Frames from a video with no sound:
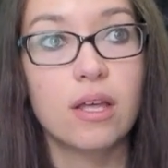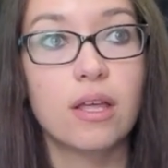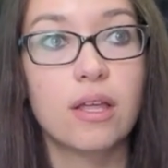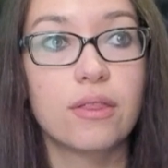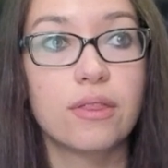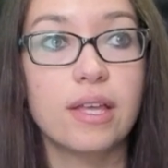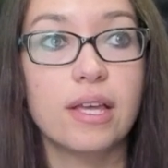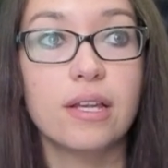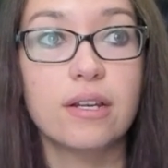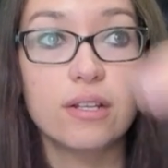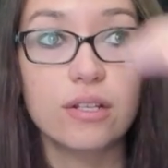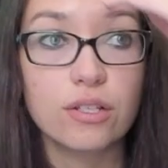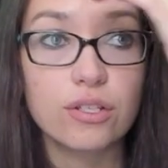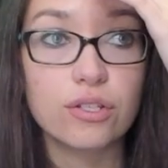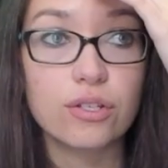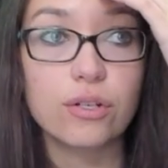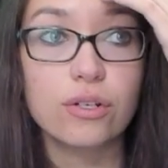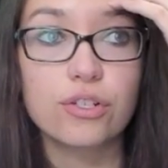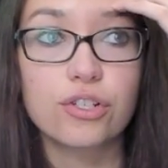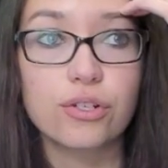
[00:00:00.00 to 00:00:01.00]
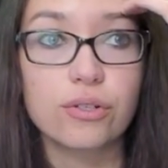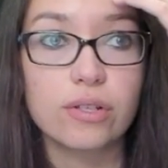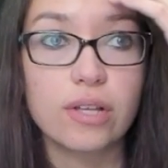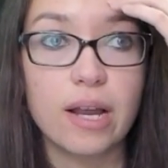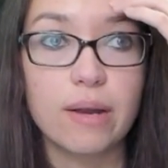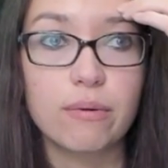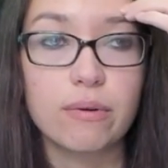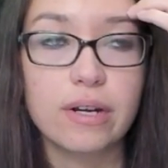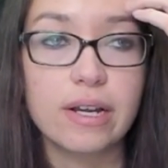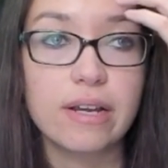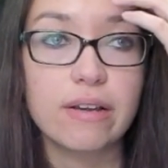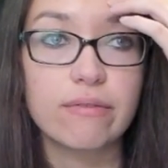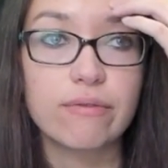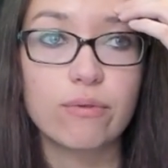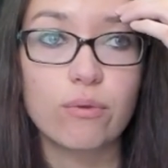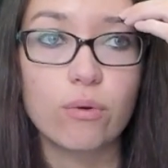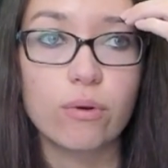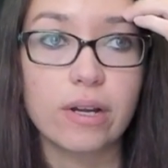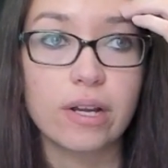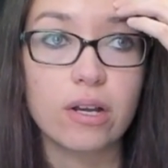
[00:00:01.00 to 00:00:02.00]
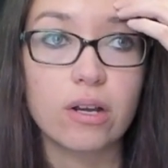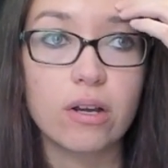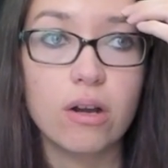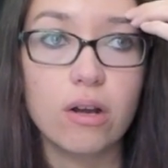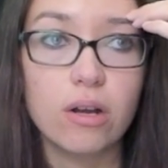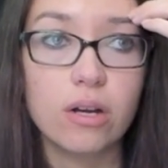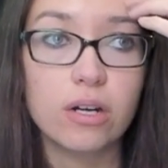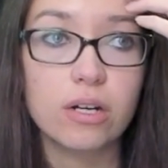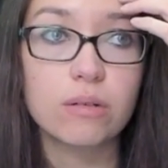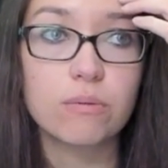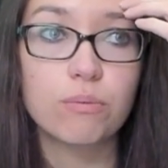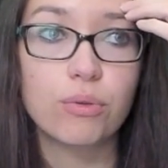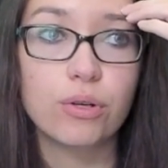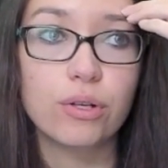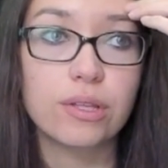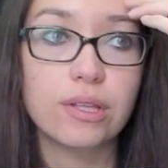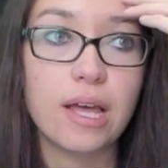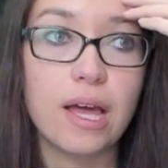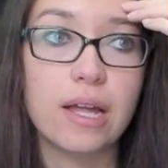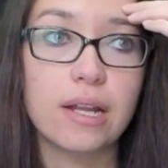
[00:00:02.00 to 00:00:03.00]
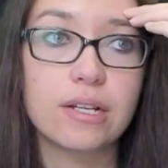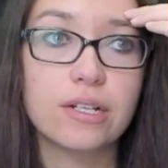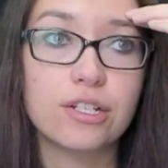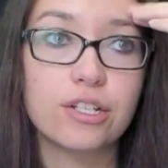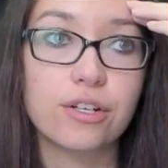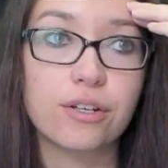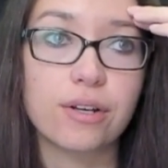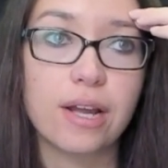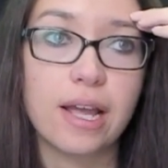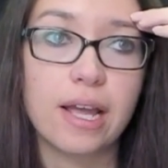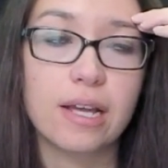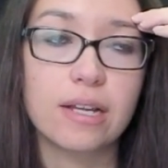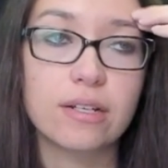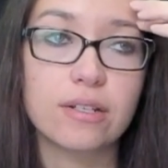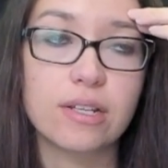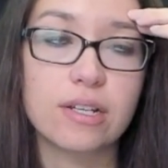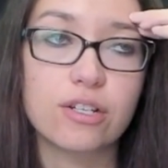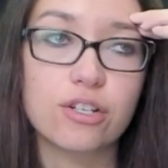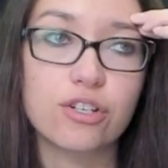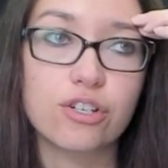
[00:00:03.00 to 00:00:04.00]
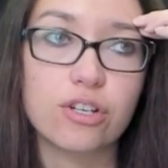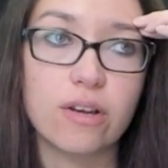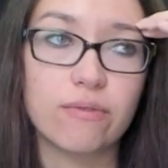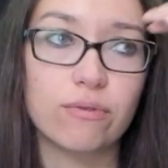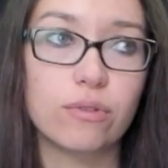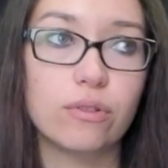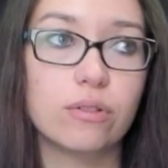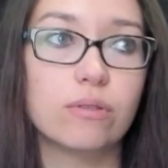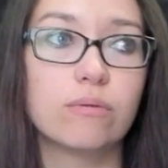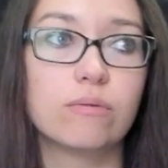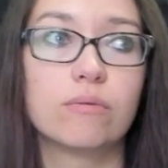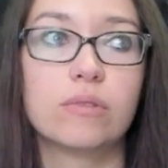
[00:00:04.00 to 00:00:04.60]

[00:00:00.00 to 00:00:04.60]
Then search your library for a card, put that into your hand, then shuffle.